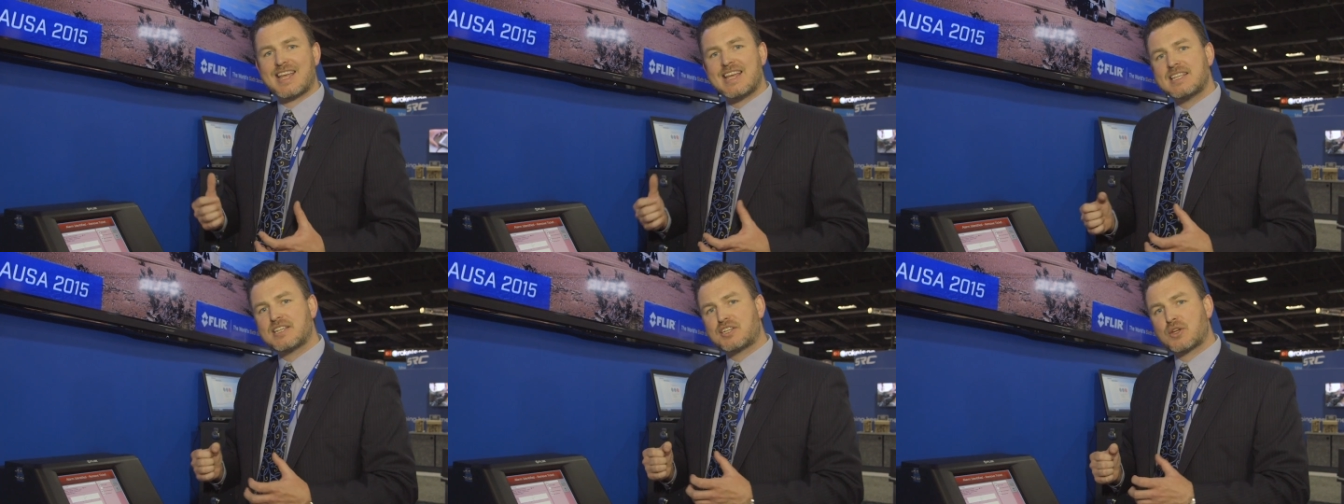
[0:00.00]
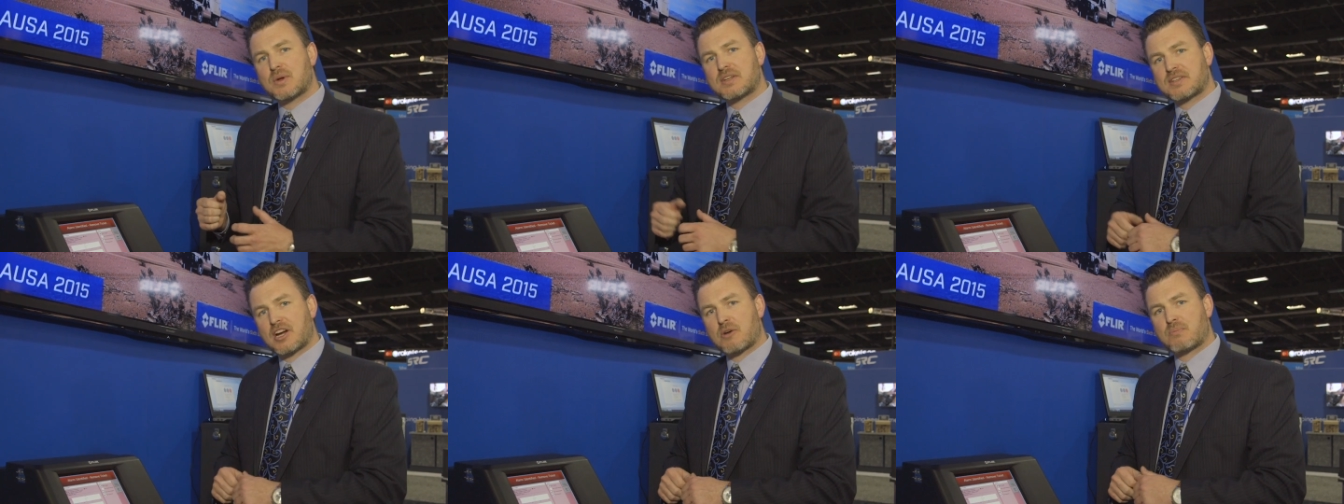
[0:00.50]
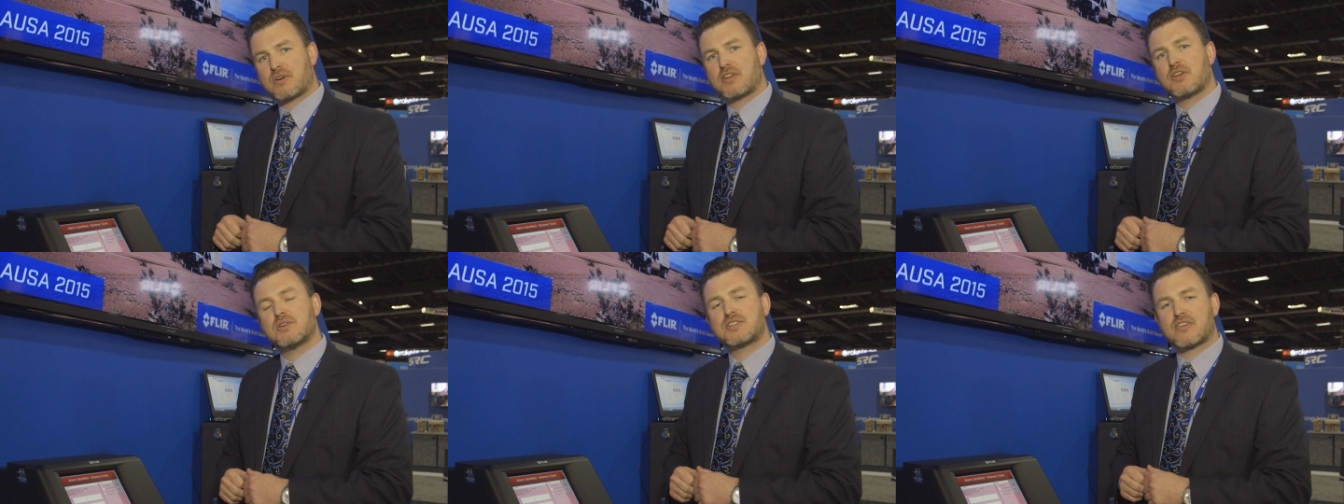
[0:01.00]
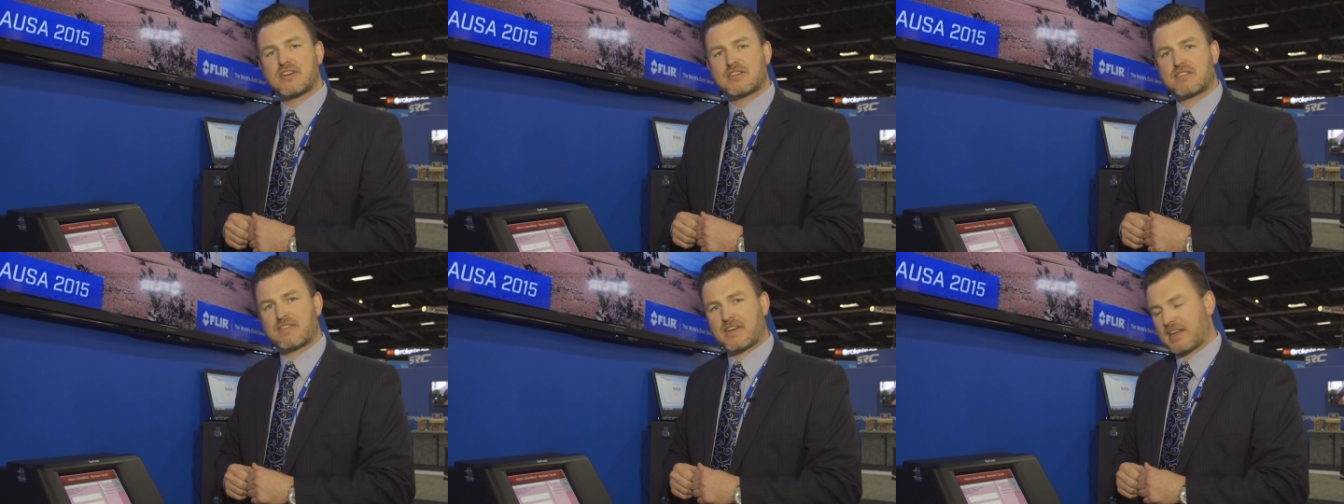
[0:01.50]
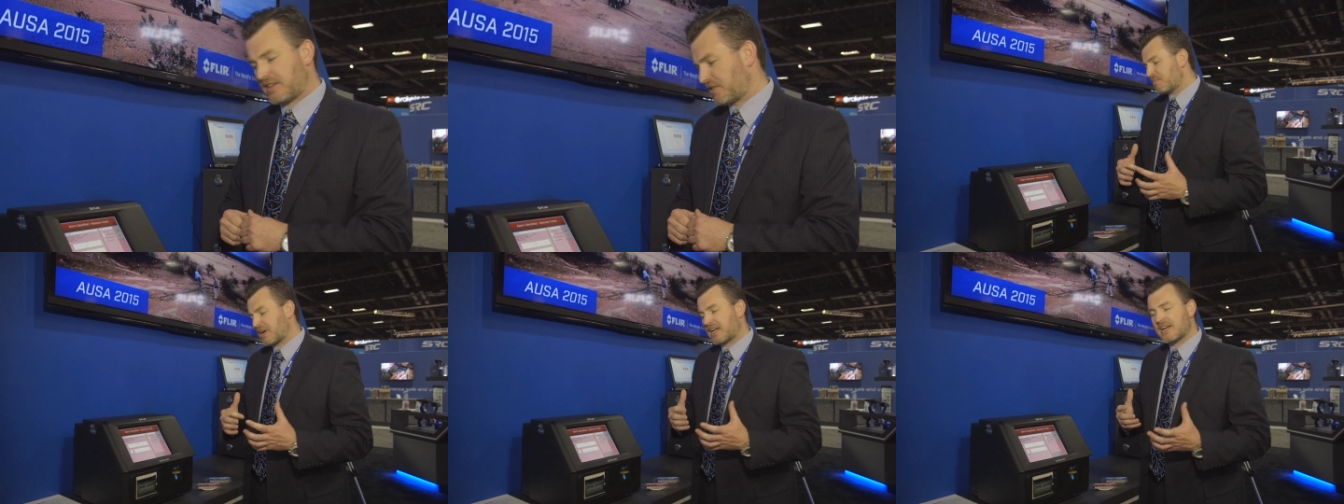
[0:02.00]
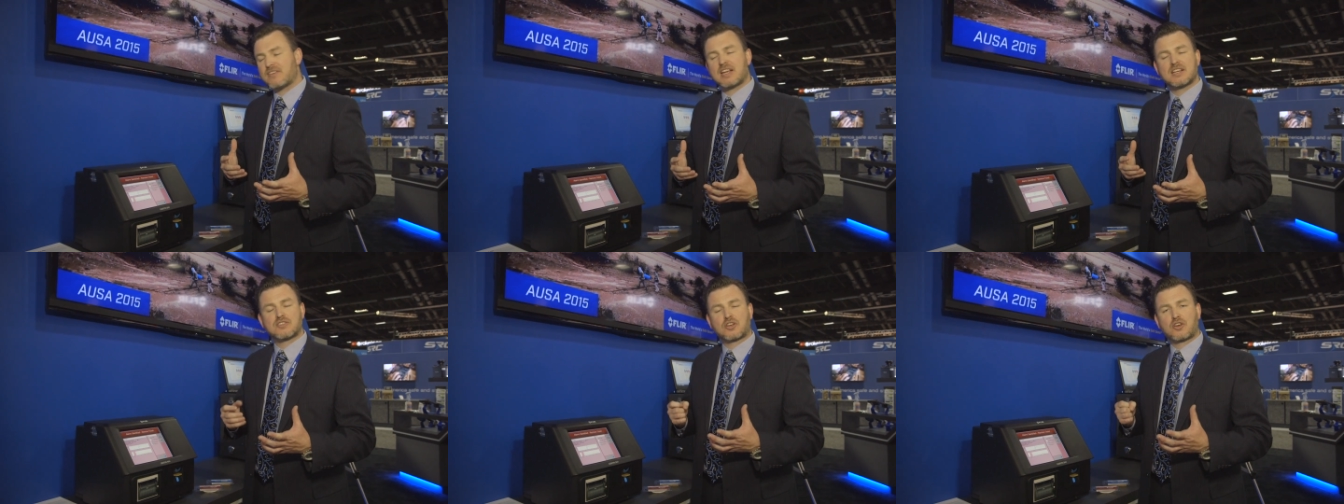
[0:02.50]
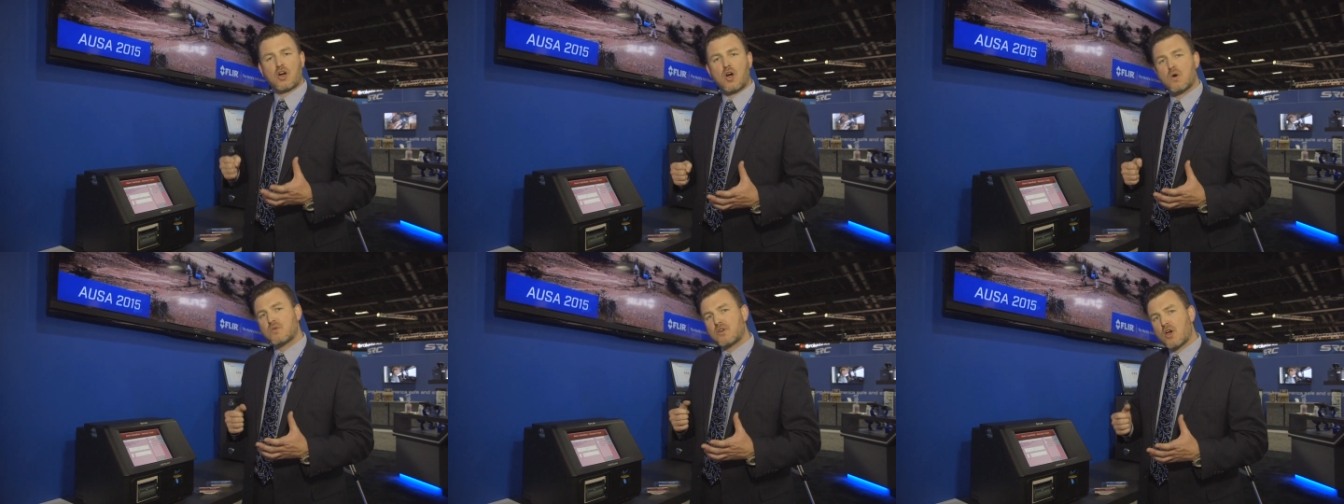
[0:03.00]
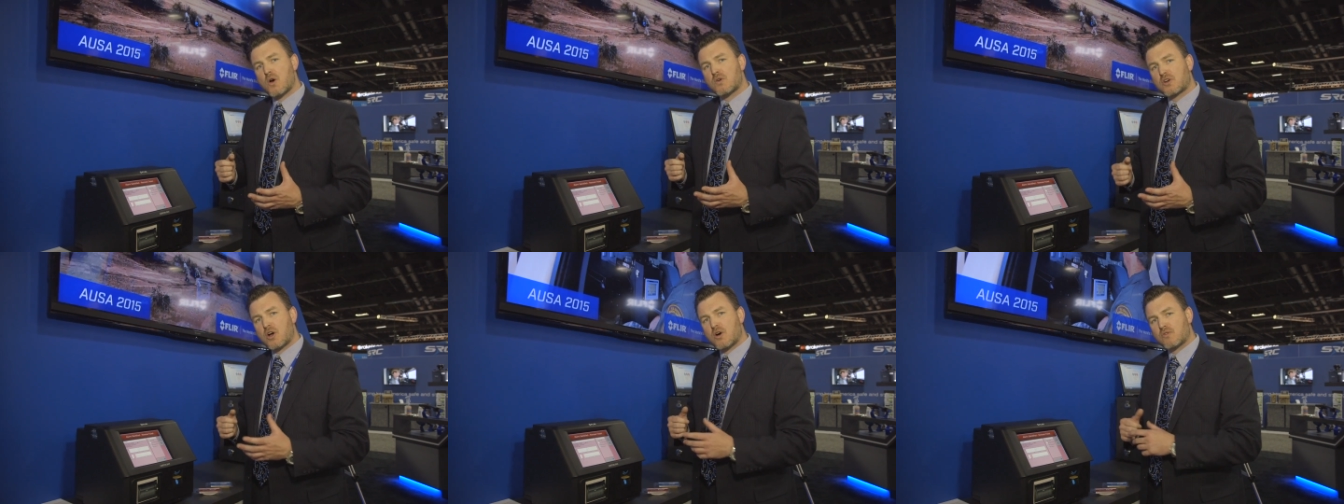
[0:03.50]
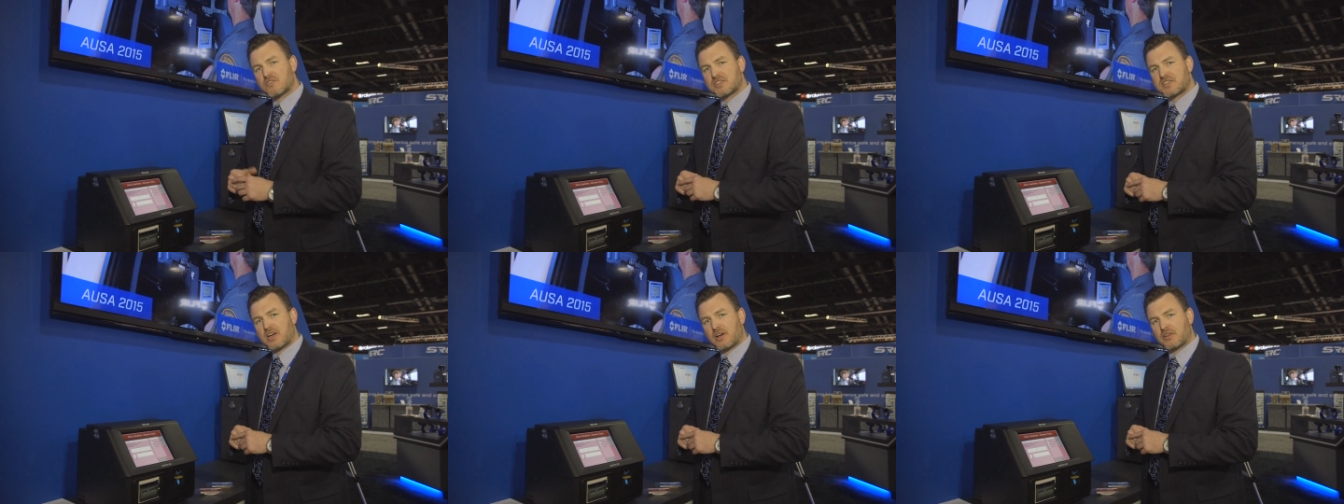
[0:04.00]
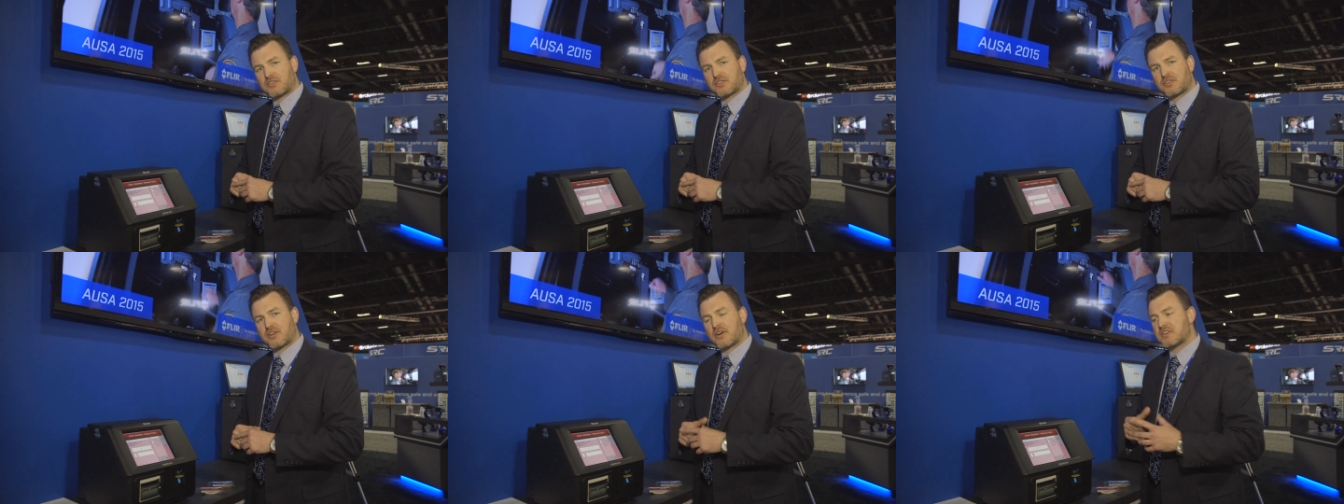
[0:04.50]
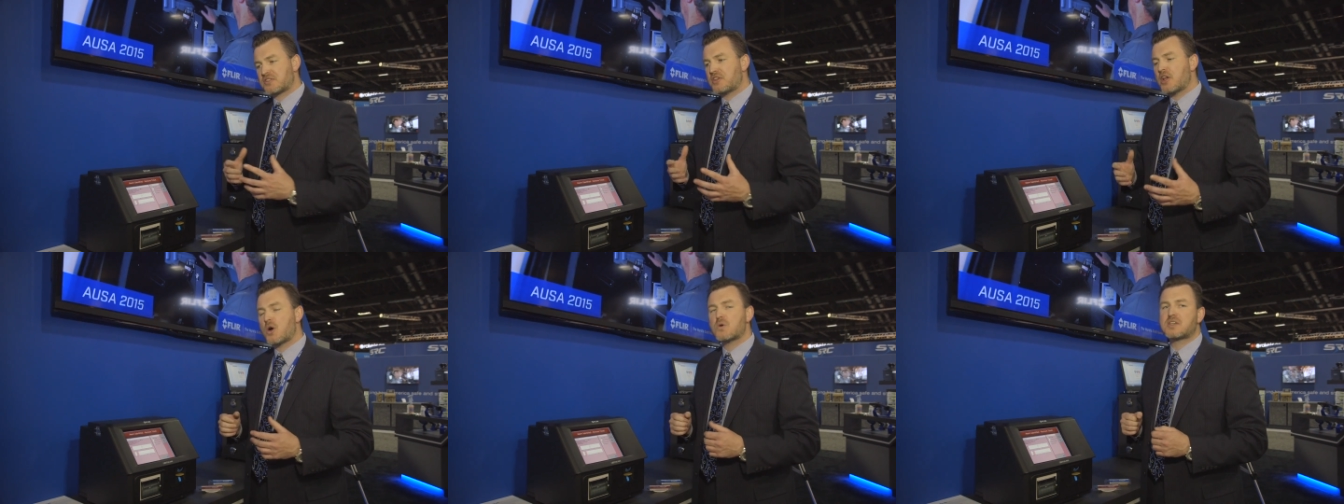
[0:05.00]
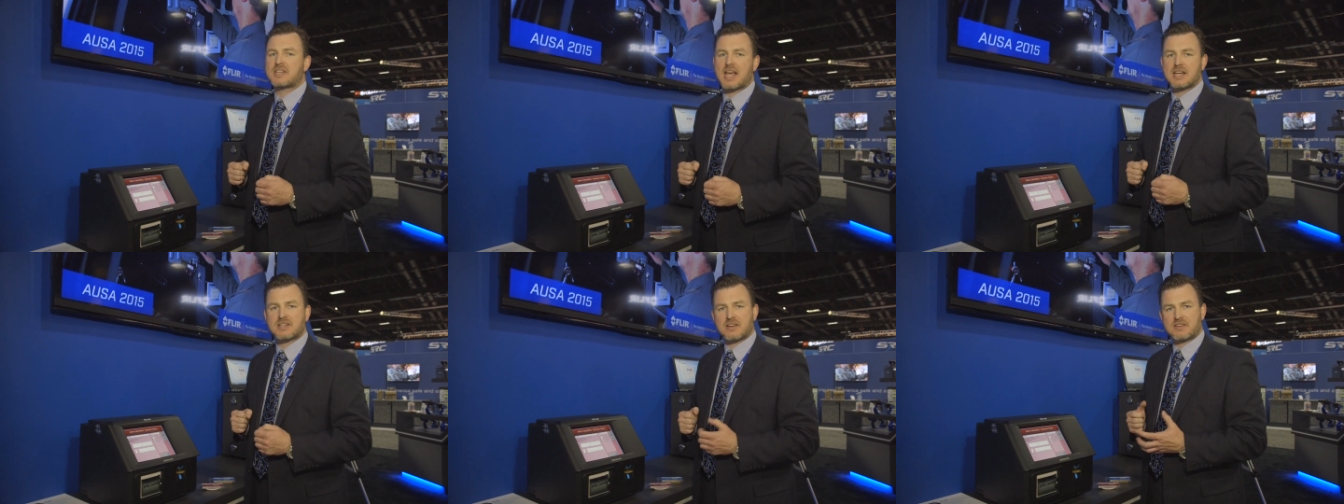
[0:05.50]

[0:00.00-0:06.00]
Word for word: easy to interpret user interface. By giving us go, no go results, there is no data